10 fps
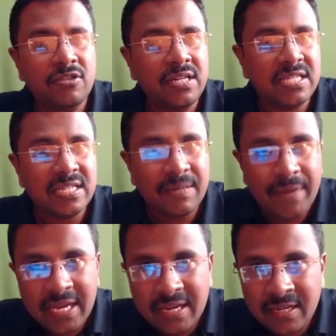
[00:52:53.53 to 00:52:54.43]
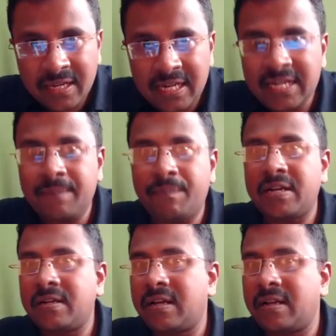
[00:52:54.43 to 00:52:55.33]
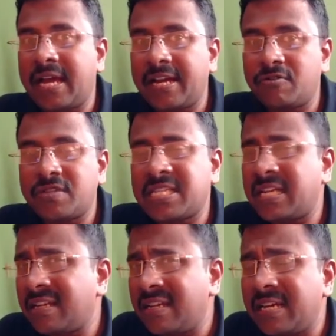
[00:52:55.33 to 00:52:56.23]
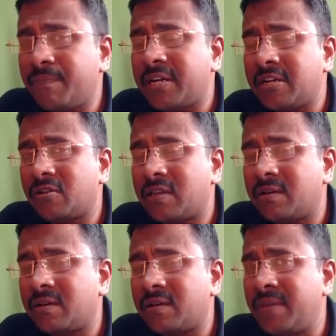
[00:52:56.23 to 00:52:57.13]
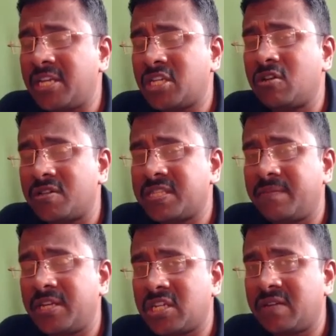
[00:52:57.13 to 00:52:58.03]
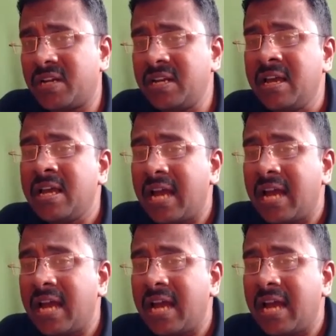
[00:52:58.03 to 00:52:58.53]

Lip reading: So it's entirely dependent on diagnosis, entirely dependent on the gross image given.